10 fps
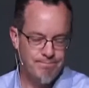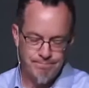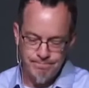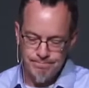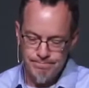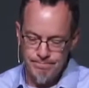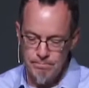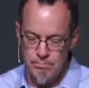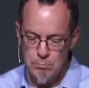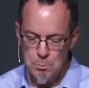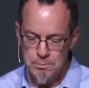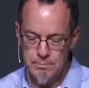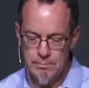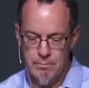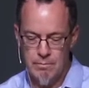
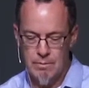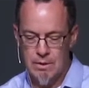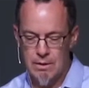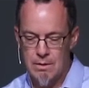[no speech]